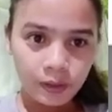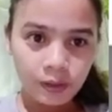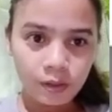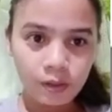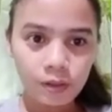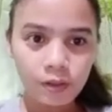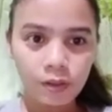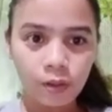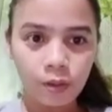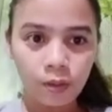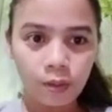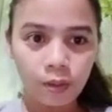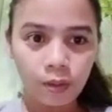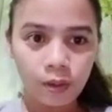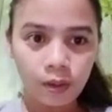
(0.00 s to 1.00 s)

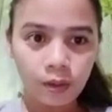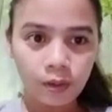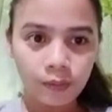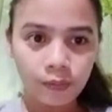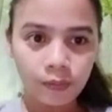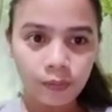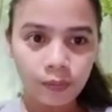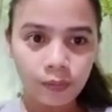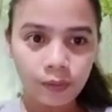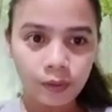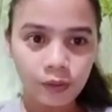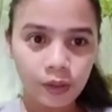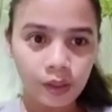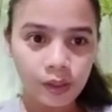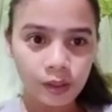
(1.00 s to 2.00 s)
So
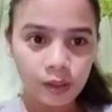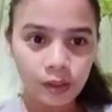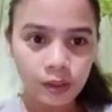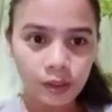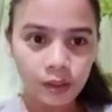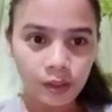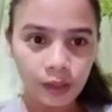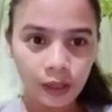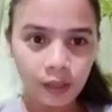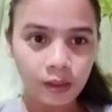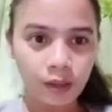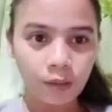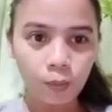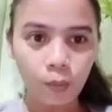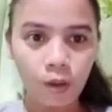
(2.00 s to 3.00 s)
just click
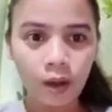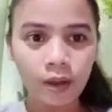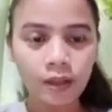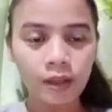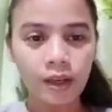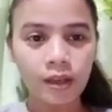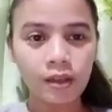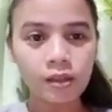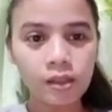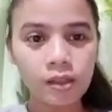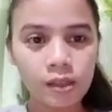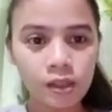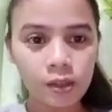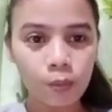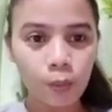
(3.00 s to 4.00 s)
that one,
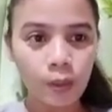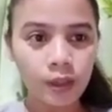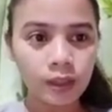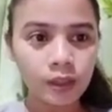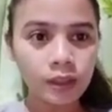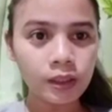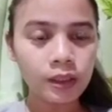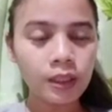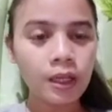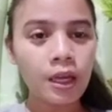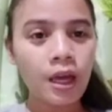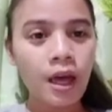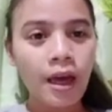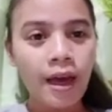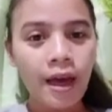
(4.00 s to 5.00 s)
this one,
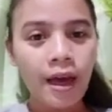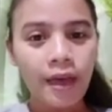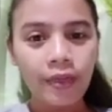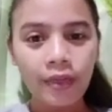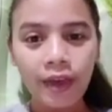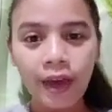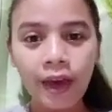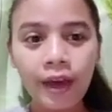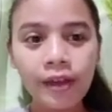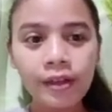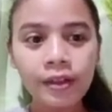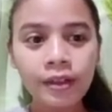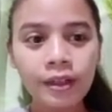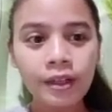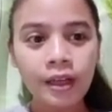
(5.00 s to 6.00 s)
and
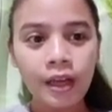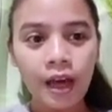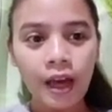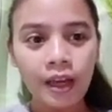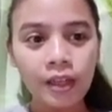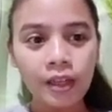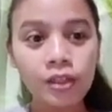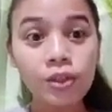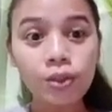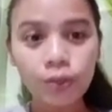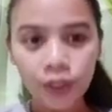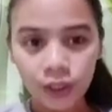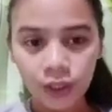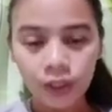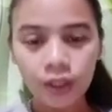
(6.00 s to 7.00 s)
then I
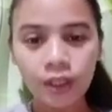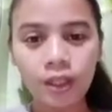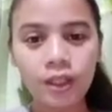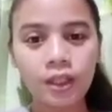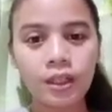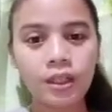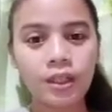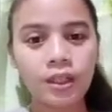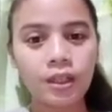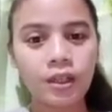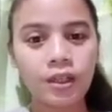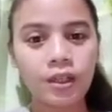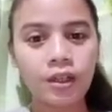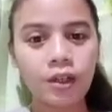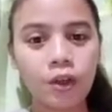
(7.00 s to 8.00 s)
insert.
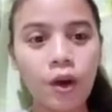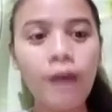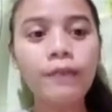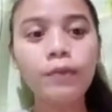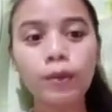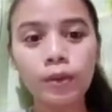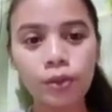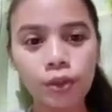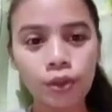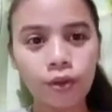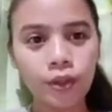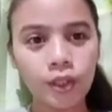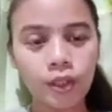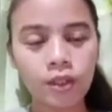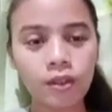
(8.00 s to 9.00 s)
You have to
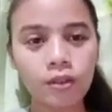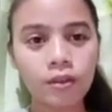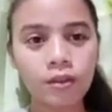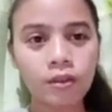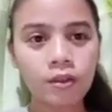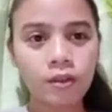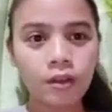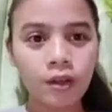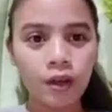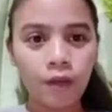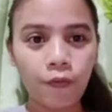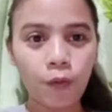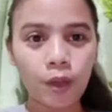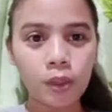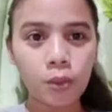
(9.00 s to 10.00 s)
insert if
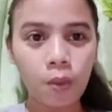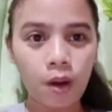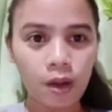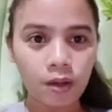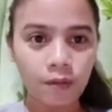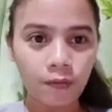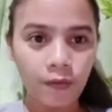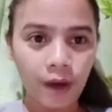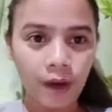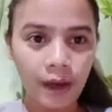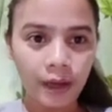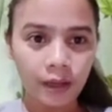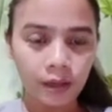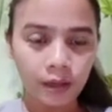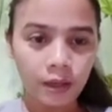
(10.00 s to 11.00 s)
you want to add
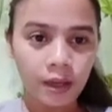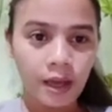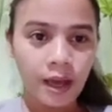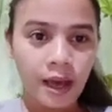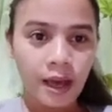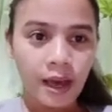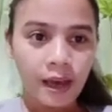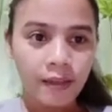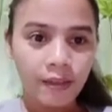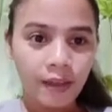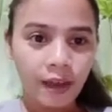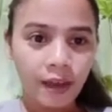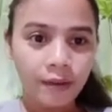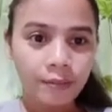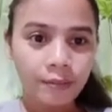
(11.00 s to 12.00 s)
file. And
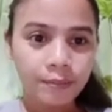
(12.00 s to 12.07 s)
then